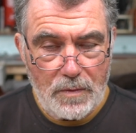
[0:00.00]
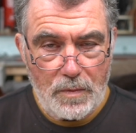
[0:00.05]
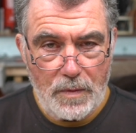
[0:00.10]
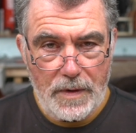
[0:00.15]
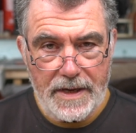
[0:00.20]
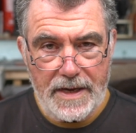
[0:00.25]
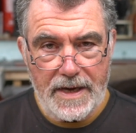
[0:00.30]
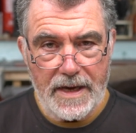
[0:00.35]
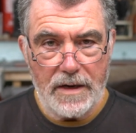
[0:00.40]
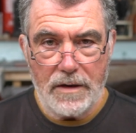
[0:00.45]
We
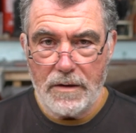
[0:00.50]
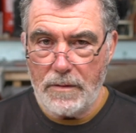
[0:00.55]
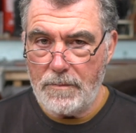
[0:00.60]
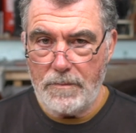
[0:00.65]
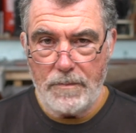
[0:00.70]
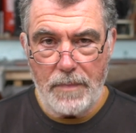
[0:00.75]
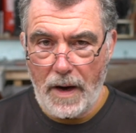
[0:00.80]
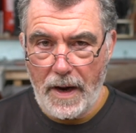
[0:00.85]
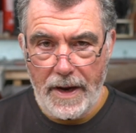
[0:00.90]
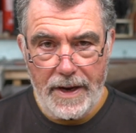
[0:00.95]

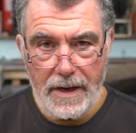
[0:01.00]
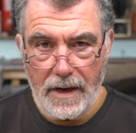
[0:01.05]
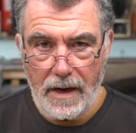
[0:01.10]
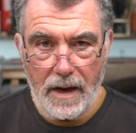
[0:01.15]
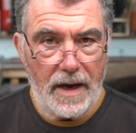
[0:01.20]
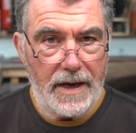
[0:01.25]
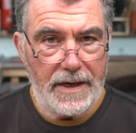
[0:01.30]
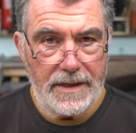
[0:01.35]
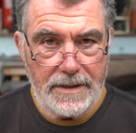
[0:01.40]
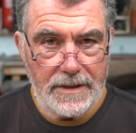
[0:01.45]
cannot buy
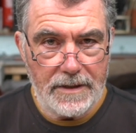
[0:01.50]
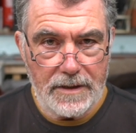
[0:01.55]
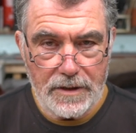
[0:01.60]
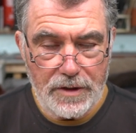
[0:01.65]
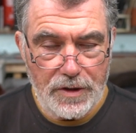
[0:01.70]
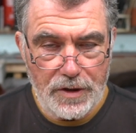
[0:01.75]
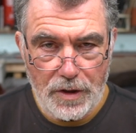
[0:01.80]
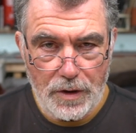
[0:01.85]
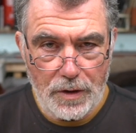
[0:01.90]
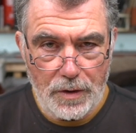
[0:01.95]
light in a
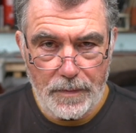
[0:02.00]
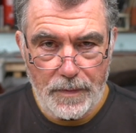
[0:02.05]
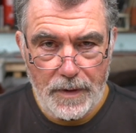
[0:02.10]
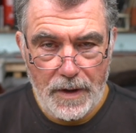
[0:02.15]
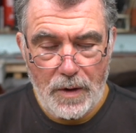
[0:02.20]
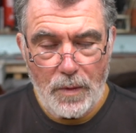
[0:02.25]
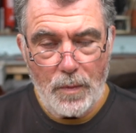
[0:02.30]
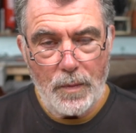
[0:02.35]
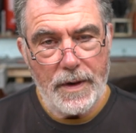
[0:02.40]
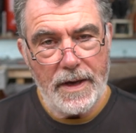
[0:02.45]
tube.
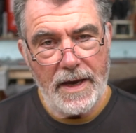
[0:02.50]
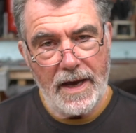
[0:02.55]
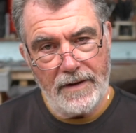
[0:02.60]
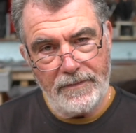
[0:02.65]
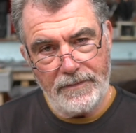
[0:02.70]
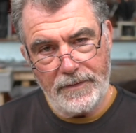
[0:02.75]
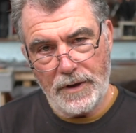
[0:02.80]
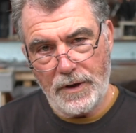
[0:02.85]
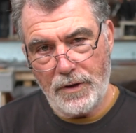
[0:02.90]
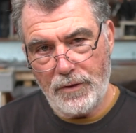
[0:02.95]
We
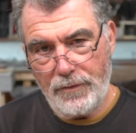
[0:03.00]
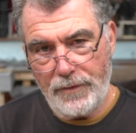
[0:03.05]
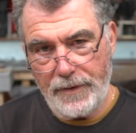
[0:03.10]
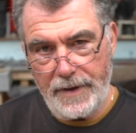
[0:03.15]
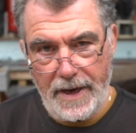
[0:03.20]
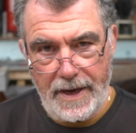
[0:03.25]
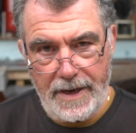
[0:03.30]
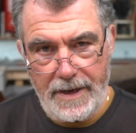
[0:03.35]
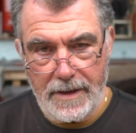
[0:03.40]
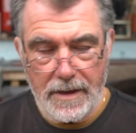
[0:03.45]
have to
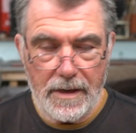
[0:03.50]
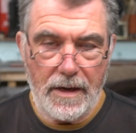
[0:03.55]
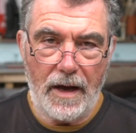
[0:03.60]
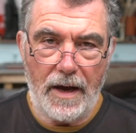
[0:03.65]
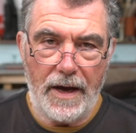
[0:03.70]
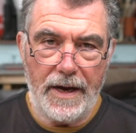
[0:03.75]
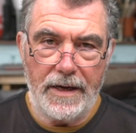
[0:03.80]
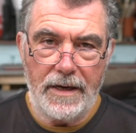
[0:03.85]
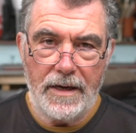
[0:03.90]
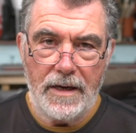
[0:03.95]
create
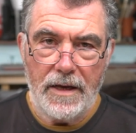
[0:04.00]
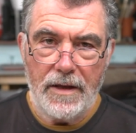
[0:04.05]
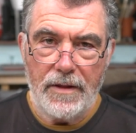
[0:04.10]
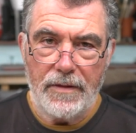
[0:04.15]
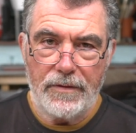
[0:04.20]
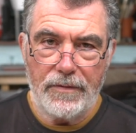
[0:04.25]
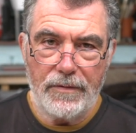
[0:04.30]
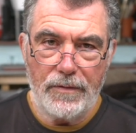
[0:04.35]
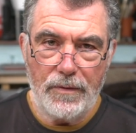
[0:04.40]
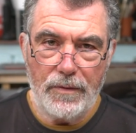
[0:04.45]
light
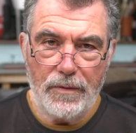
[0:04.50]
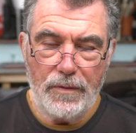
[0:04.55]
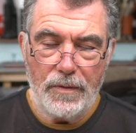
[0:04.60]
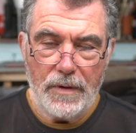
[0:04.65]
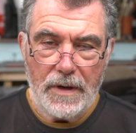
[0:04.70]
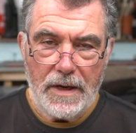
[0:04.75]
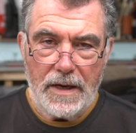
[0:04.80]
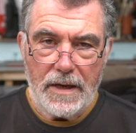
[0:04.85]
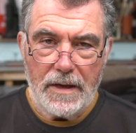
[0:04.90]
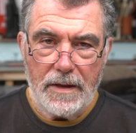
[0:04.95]
through
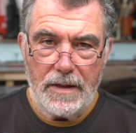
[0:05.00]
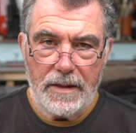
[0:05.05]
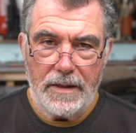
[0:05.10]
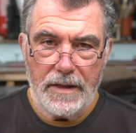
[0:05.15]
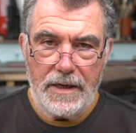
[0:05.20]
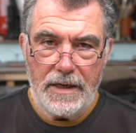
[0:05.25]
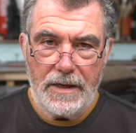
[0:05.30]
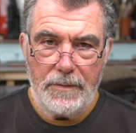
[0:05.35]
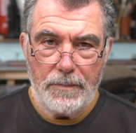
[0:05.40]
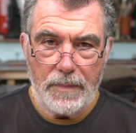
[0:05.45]

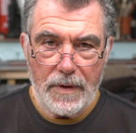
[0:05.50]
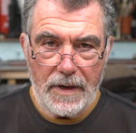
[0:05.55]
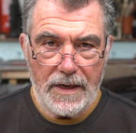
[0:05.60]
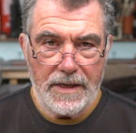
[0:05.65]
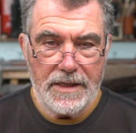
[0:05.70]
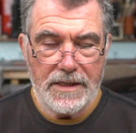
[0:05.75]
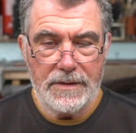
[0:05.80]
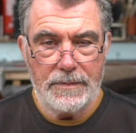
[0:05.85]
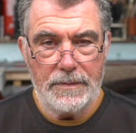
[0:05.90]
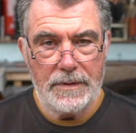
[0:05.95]
the
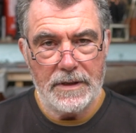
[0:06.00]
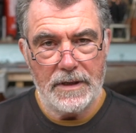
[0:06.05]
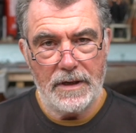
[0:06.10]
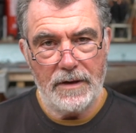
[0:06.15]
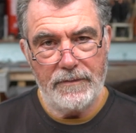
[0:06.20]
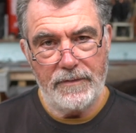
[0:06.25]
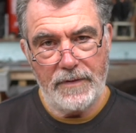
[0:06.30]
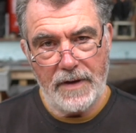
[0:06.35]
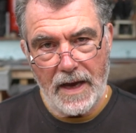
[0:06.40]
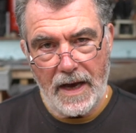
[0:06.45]
placement
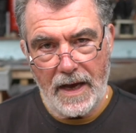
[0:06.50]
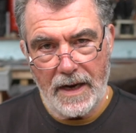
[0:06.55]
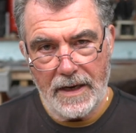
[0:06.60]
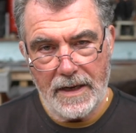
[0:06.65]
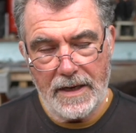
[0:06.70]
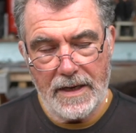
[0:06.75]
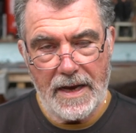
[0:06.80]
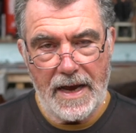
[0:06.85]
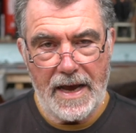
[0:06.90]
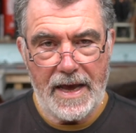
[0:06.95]
of
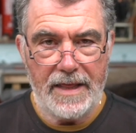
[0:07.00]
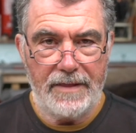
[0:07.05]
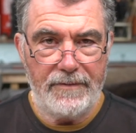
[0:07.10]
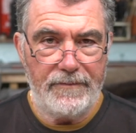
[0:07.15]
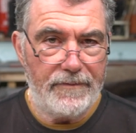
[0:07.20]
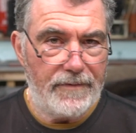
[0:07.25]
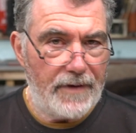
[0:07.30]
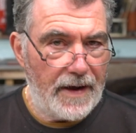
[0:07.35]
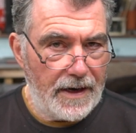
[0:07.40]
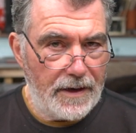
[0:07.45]
color
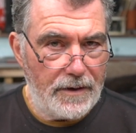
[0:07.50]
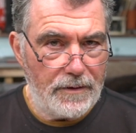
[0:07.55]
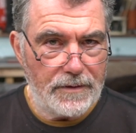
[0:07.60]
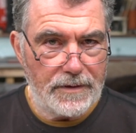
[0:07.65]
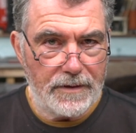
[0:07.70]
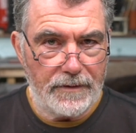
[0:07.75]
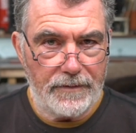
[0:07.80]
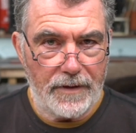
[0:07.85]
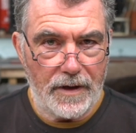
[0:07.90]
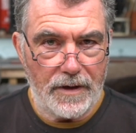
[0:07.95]
and
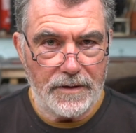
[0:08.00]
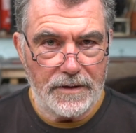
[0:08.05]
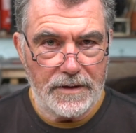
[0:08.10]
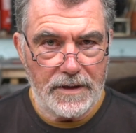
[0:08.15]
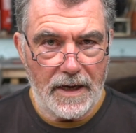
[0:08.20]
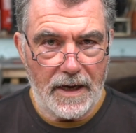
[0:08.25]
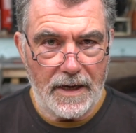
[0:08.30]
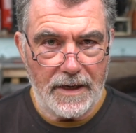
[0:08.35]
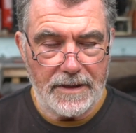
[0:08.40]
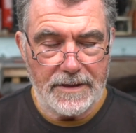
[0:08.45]
values of those
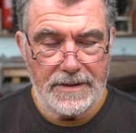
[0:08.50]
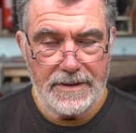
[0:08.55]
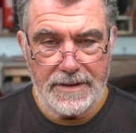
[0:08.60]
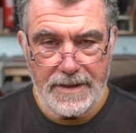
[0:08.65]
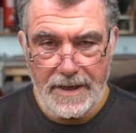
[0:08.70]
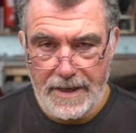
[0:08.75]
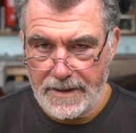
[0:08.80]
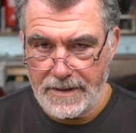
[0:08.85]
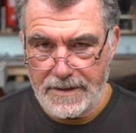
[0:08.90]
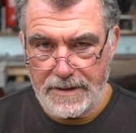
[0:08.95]
colors
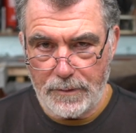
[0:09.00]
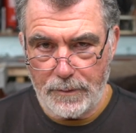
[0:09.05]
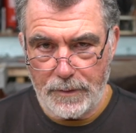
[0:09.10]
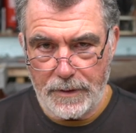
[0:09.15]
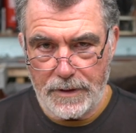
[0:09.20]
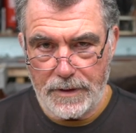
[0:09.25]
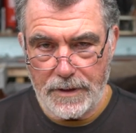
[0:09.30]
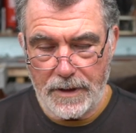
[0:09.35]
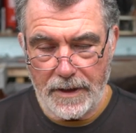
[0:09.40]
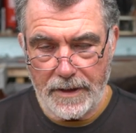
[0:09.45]
next to
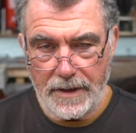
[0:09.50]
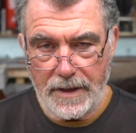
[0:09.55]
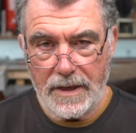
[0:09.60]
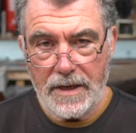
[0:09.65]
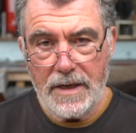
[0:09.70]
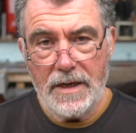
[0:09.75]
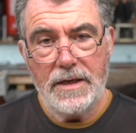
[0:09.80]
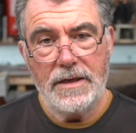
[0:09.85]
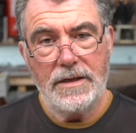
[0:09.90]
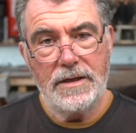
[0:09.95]
each other
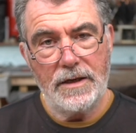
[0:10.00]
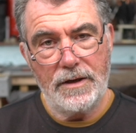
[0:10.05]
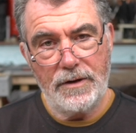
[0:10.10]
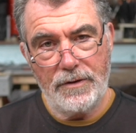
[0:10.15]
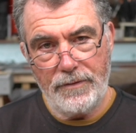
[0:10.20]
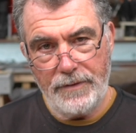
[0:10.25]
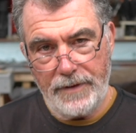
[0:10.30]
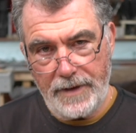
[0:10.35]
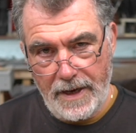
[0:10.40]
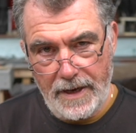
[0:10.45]
to
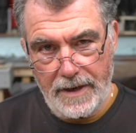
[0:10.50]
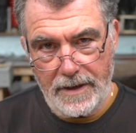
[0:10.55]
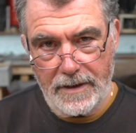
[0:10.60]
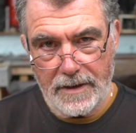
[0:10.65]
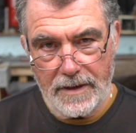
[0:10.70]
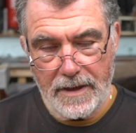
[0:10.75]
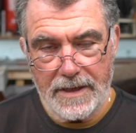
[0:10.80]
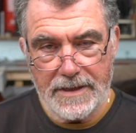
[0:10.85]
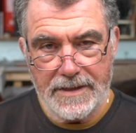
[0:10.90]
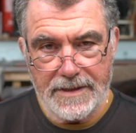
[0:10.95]
create
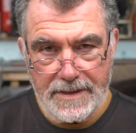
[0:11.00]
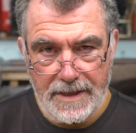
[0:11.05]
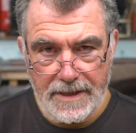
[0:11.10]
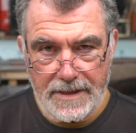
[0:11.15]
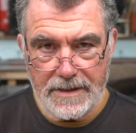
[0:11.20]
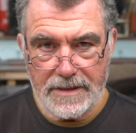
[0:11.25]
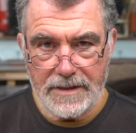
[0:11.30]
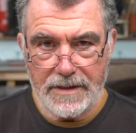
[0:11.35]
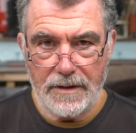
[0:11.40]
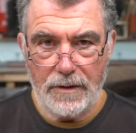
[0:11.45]
a
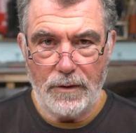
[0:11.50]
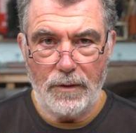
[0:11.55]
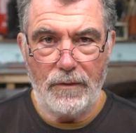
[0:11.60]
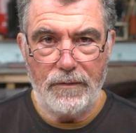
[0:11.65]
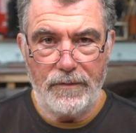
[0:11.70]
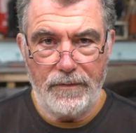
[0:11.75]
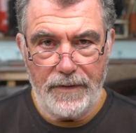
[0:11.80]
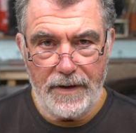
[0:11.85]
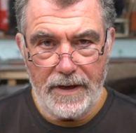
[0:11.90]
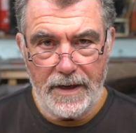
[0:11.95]
sense or
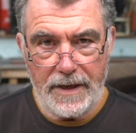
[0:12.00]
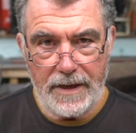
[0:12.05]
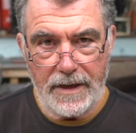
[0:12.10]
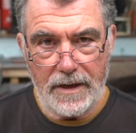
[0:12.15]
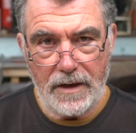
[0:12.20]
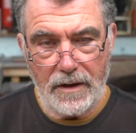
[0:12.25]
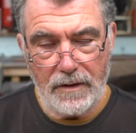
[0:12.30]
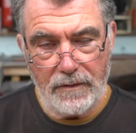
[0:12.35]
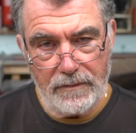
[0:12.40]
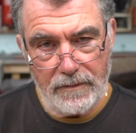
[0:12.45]
feeling
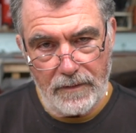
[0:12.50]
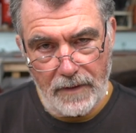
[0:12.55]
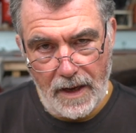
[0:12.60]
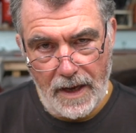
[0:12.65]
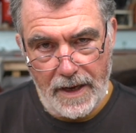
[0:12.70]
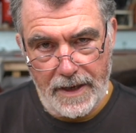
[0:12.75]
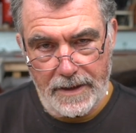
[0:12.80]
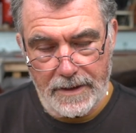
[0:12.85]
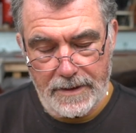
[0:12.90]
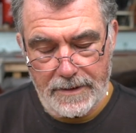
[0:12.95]
of
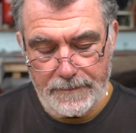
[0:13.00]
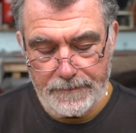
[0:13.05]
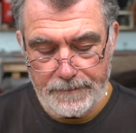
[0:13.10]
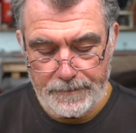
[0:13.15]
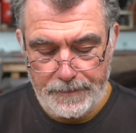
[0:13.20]
light.